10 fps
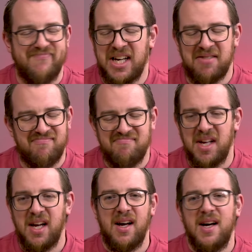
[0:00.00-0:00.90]
No.
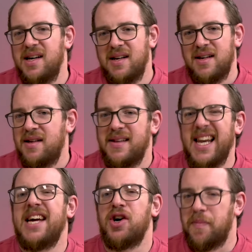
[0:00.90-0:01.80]
The
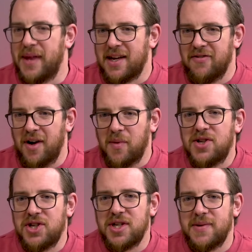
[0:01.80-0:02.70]
League Cup, thank you very
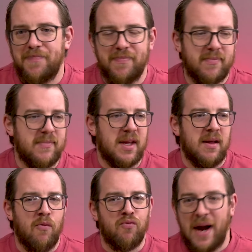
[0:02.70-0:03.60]
much.
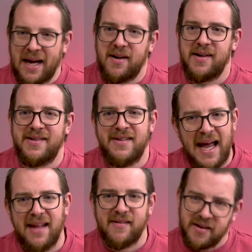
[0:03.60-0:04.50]
Record
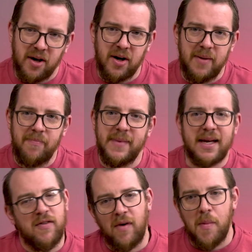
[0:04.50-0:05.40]
10th time,
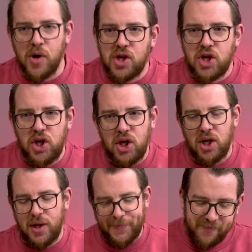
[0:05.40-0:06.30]
thank you very
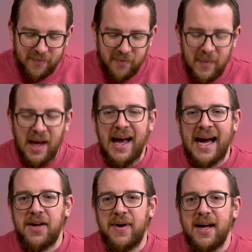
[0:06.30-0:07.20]
much.
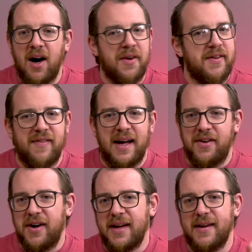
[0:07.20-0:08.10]
Anyway, on to Van
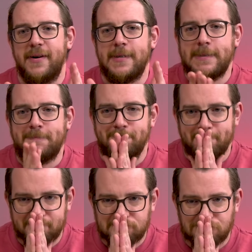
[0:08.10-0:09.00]
Dijk.
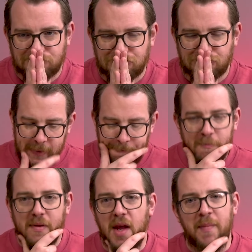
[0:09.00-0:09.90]

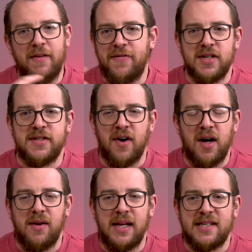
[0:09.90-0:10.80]
I mean, first of
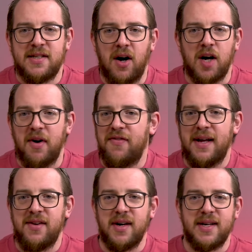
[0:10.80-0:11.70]
all, let's talk about
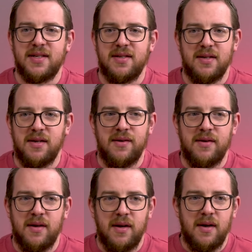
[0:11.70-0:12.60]
Van Dijk's
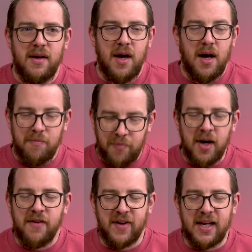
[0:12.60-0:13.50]

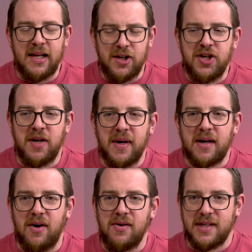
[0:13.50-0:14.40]
perfectly legitimate
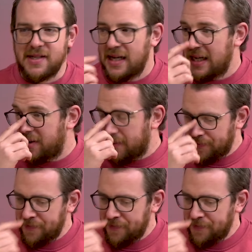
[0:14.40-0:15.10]
goal disallowed.